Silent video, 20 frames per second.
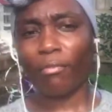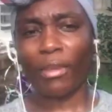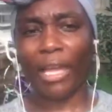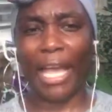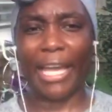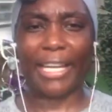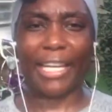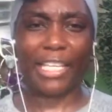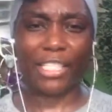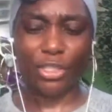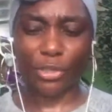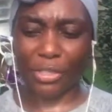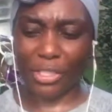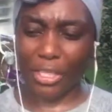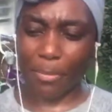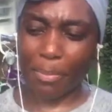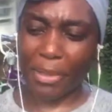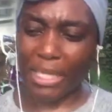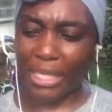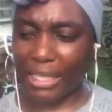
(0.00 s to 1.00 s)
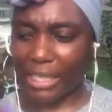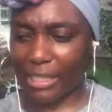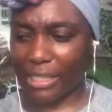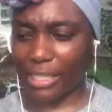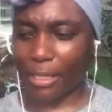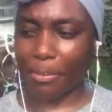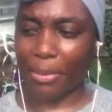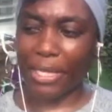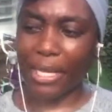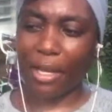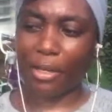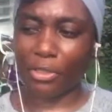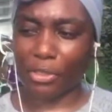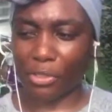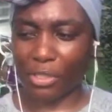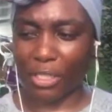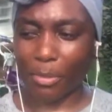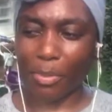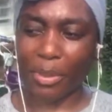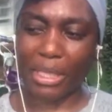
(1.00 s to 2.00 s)
And as you're dipping in and dipping out,
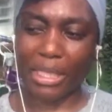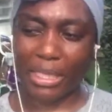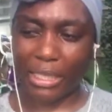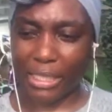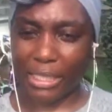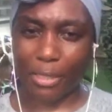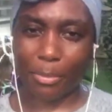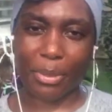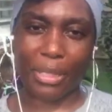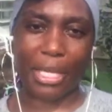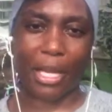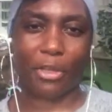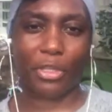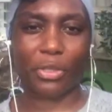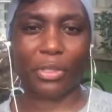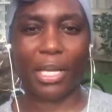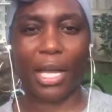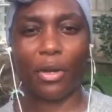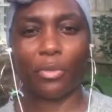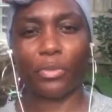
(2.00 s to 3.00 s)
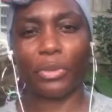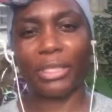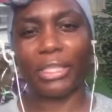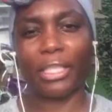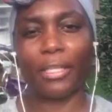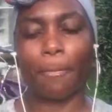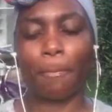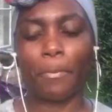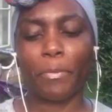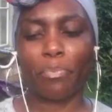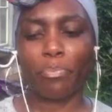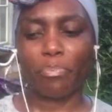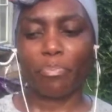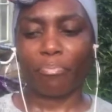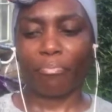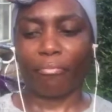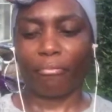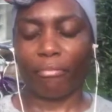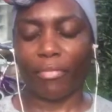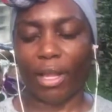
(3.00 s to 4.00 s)
you're not really
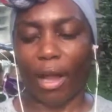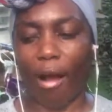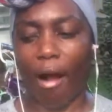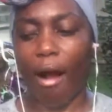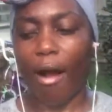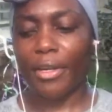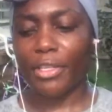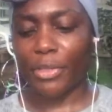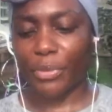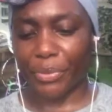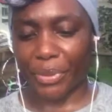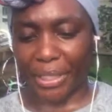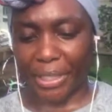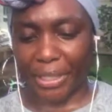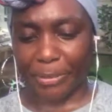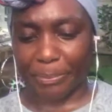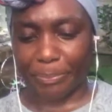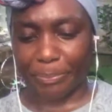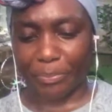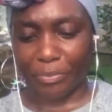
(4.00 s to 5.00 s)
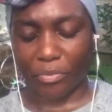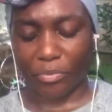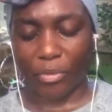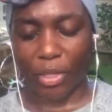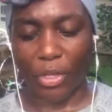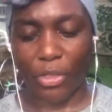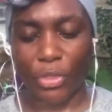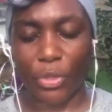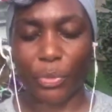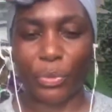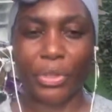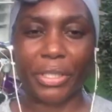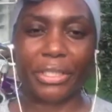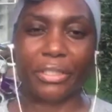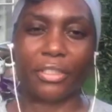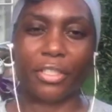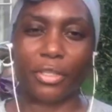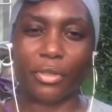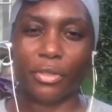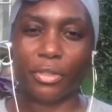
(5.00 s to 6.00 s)
honoring
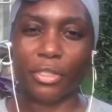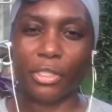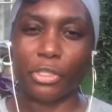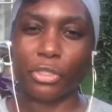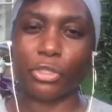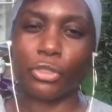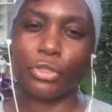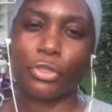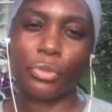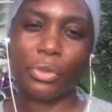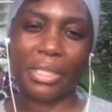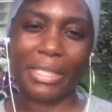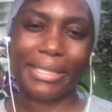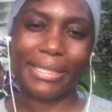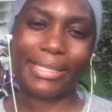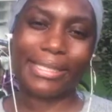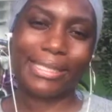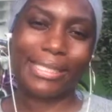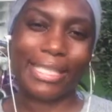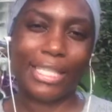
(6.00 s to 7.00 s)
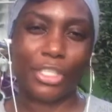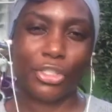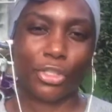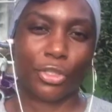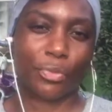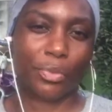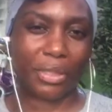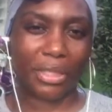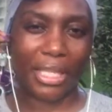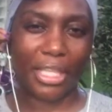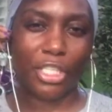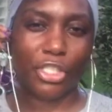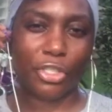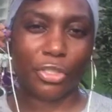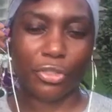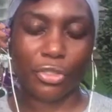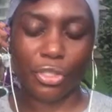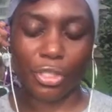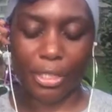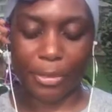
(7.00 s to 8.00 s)
the student-teacher
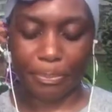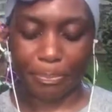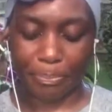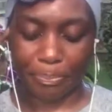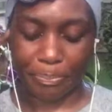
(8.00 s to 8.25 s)
relationship.